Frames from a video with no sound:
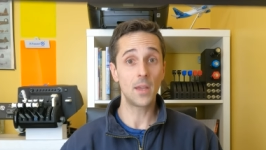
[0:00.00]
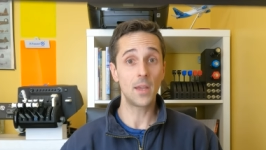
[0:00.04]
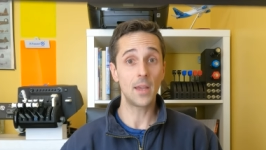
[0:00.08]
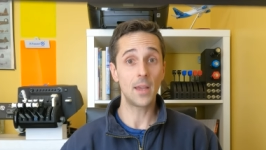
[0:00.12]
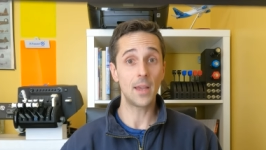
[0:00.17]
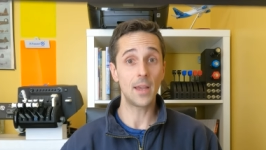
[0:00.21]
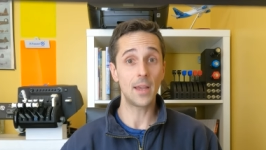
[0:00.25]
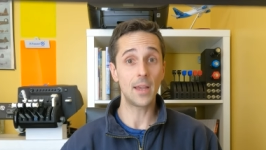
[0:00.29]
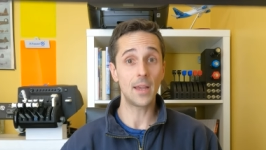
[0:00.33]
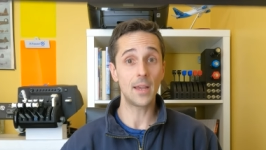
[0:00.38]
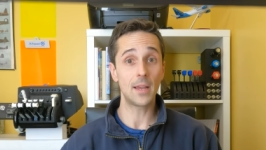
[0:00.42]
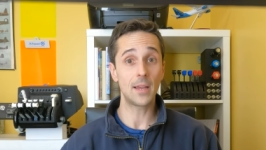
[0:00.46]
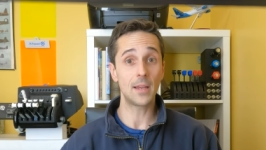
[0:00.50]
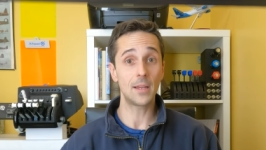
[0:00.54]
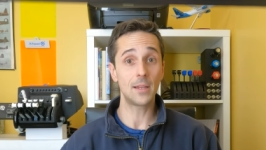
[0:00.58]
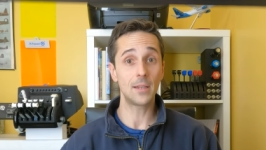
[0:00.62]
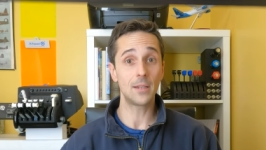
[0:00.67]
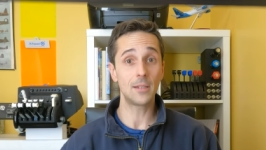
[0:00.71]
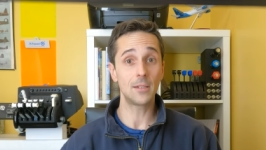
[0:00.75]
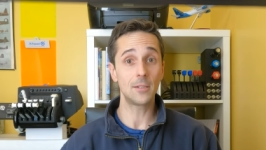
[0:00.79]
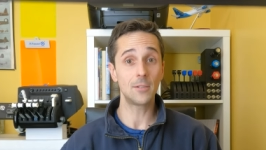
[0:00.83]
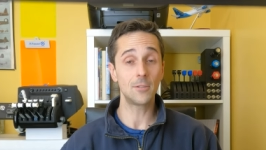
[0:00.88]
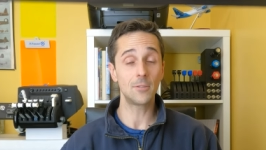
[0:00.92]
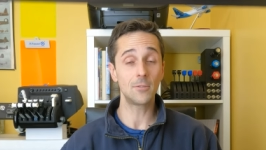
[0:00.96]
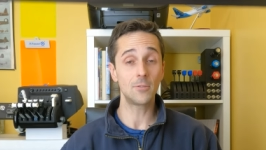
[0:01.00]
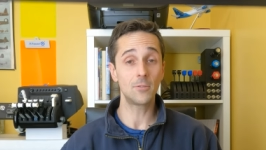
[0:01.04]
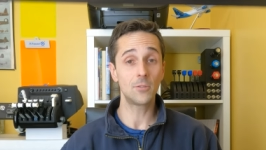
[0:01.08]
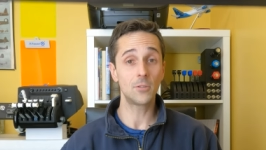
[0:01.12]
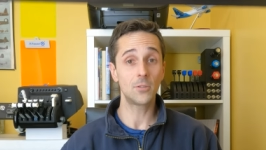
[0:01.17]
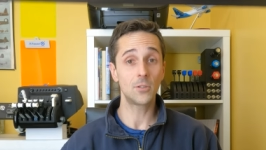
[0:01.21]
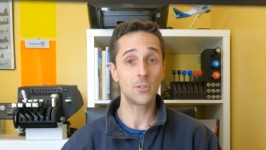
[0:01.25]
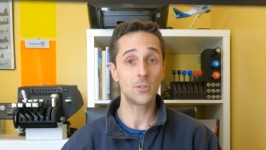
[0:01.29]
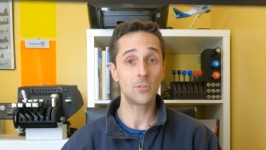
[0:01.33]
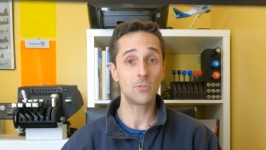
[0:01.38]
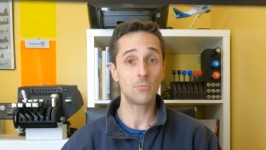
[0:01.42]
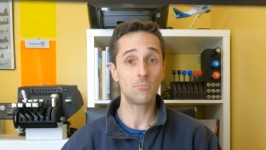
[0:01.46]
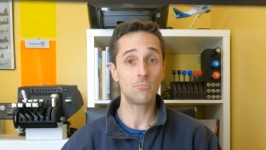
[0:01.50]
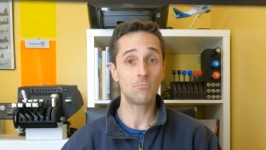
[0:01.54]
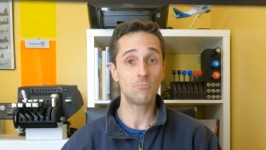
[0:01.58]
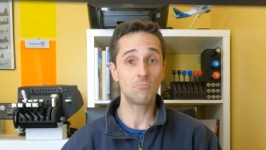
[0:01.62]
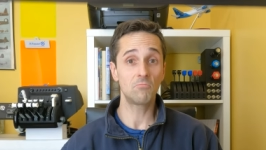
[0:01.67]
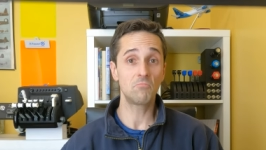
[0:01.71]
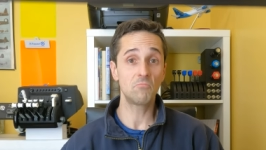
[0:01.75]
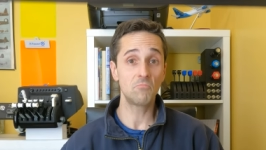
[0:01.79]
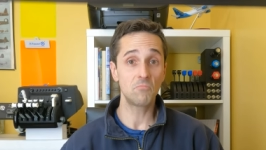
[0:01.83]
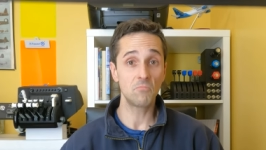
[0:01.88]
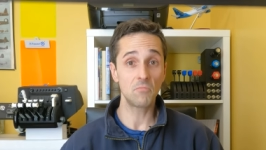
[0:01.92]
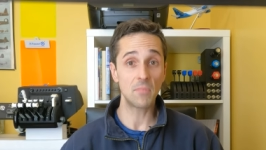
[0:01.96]
and
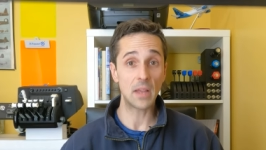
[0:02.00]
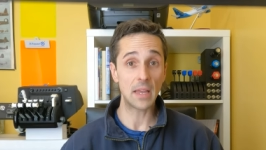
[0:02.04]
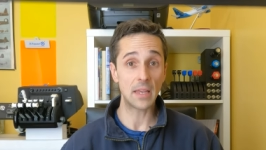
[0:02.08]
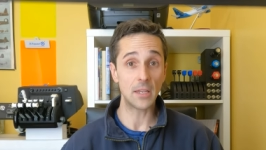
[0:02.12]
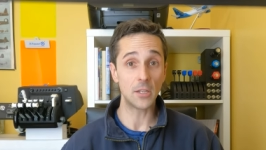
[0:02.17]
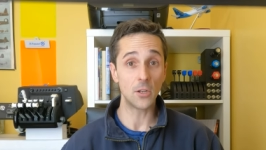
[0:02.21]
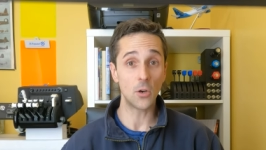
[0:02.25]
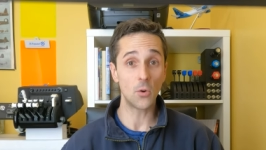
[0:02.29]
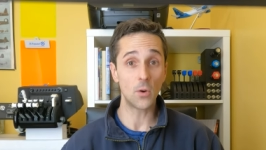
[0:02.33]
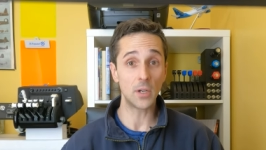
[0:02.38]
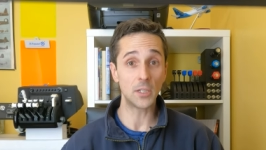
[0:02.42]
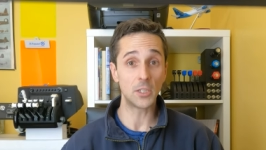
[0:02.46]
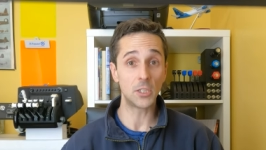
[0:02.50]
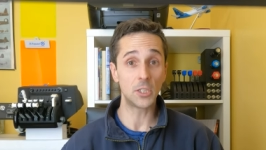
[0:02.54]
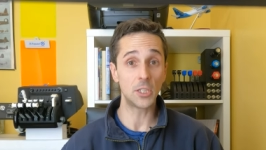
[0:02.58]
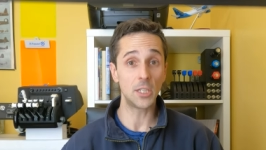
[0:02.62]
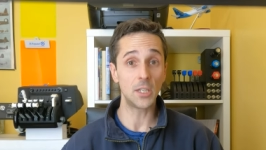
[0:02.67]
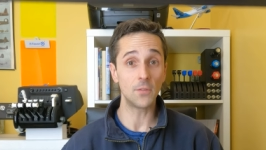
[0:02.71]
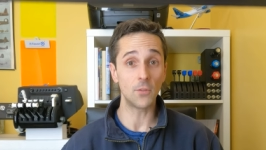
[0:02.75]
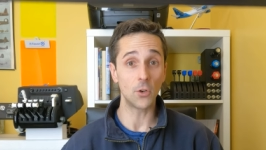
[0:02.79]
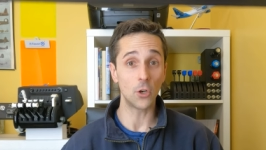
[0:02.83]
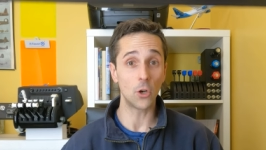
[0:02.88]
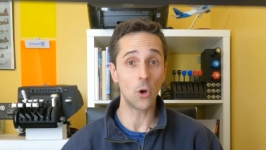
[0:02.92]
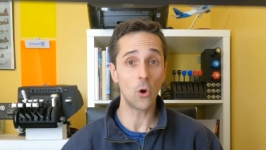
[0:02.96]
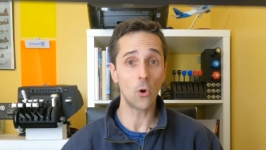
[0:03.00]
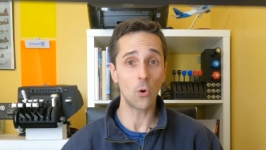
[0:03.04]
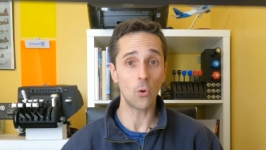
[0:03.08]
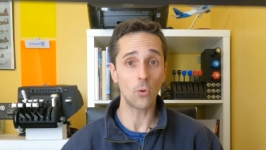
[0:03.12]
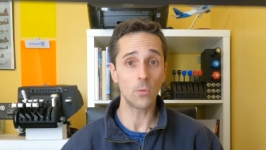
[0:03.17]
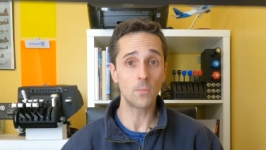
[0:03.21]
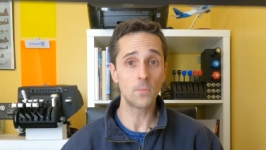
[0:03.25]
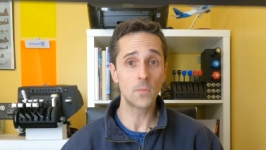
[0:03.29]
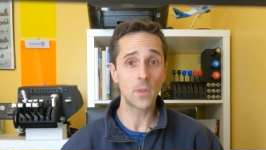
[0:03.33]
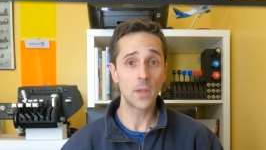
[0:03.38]
you know achieve a goal.